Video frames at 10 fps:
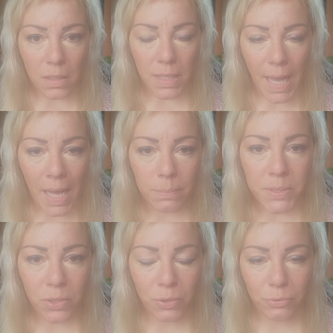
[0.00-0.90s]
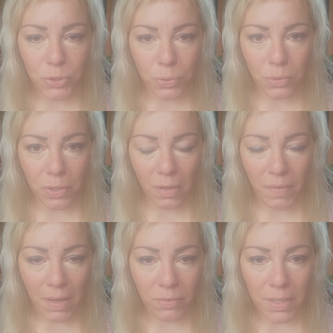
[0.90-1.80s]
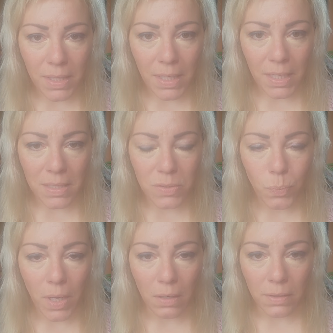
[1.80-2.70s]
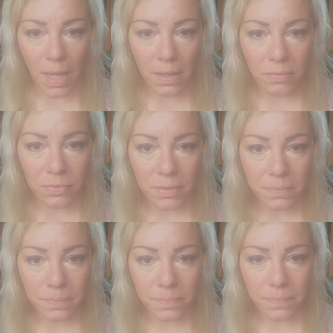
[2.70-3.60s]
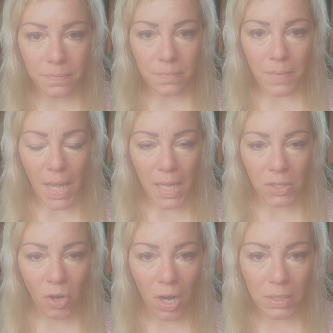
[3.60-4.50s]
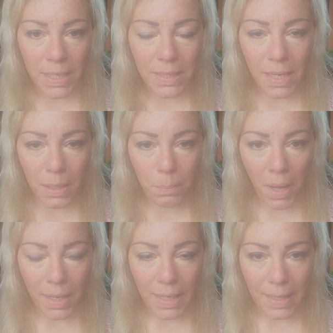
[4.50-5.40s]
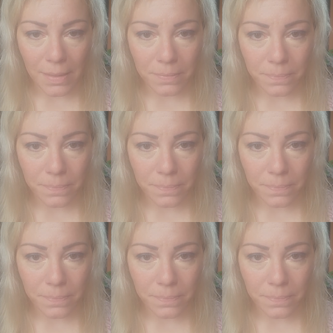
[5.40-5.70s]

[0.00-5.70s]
The absolute truth of everything is we are love incarnate in a body.